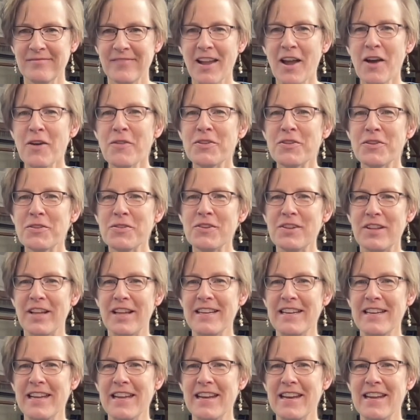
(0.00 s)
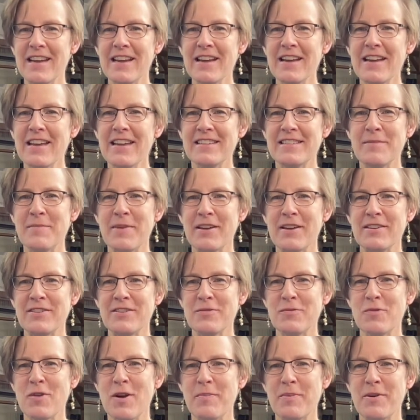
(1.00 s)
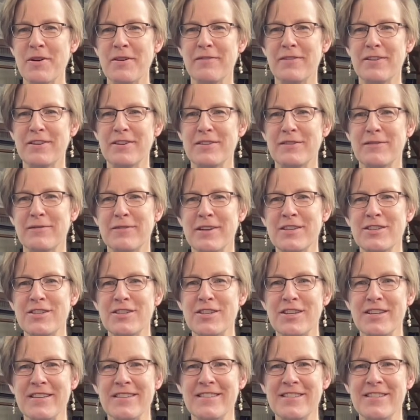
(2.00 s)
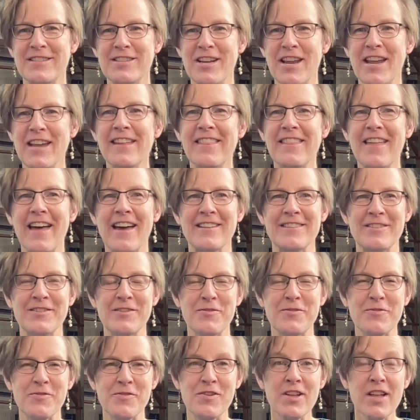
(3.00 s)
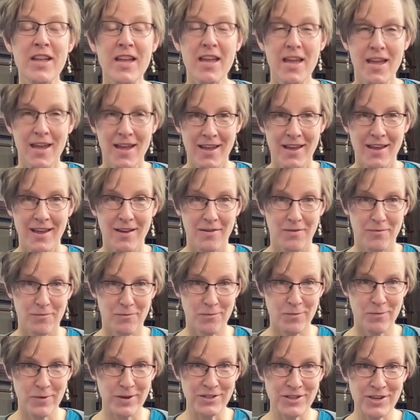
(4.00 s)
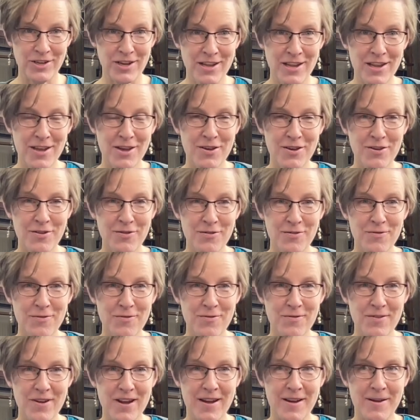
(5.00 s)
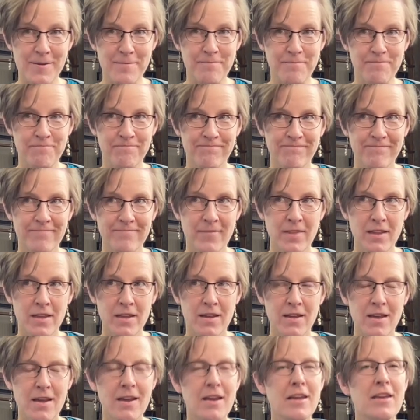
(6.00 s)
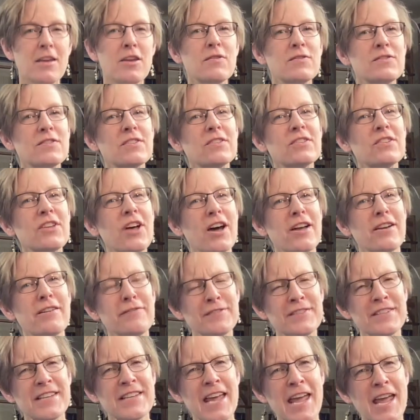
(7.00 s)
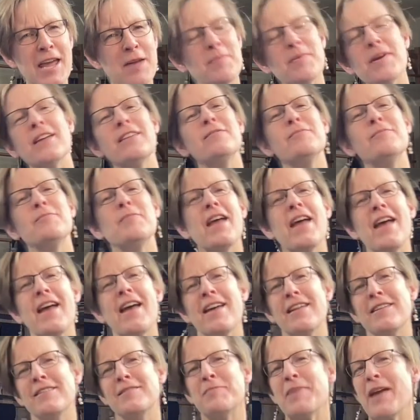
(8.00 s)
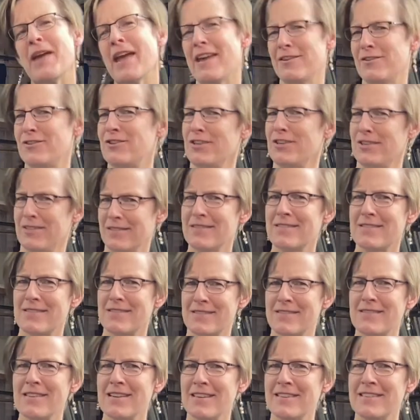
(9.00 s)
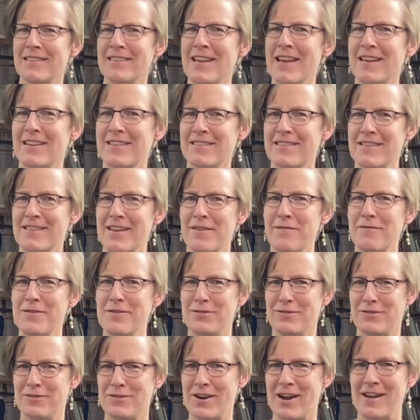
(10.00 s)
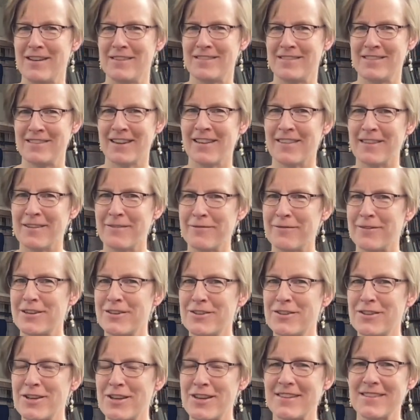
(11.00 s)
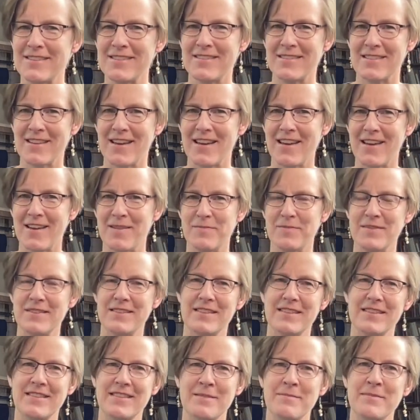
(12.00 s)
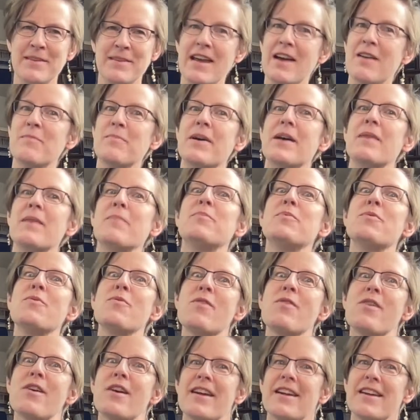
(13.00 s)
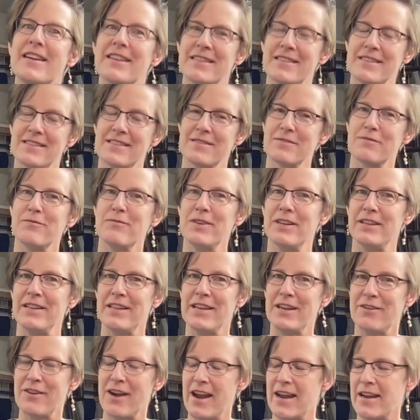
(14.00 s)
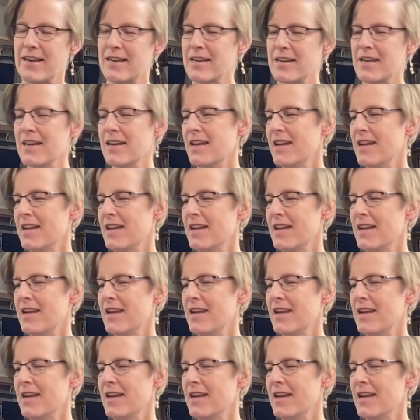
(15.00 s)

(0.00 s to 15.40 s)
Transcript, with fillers: oh, cool. Anita is about to warp her first fringeless jig. That's cool. Wishing you use a lot of tape and patience. It takes a few tries to get the fringeless system down, but boy, it's really great.